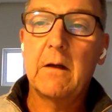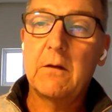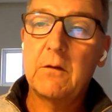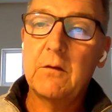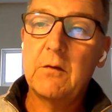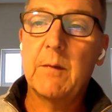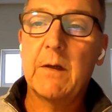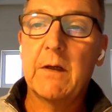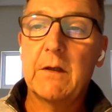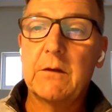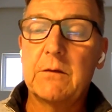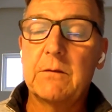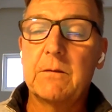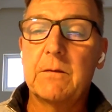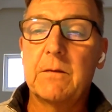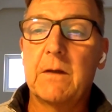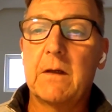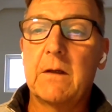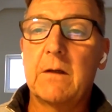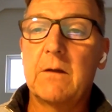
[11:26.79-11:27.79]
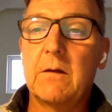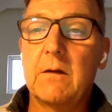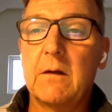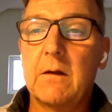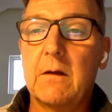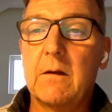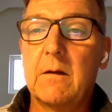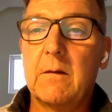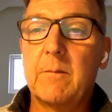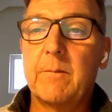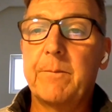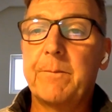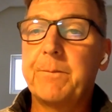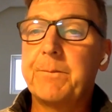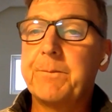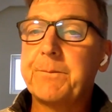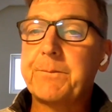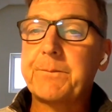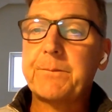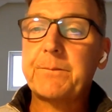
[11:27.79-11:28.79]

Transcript: uh, too much in fact. Um,